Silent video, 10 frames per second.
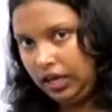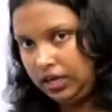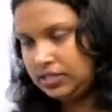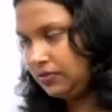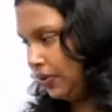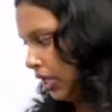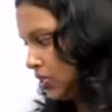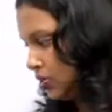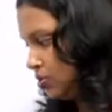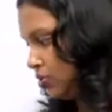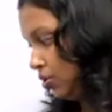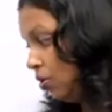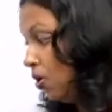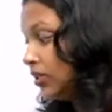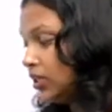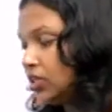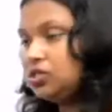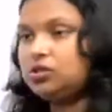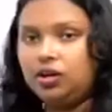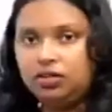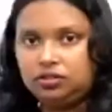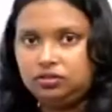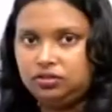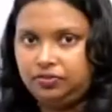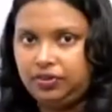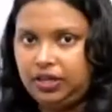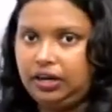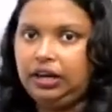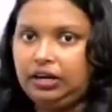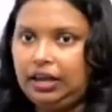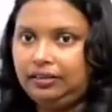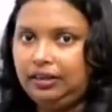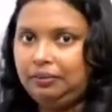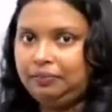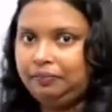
x when x is 0, whole things squared. We can get like that.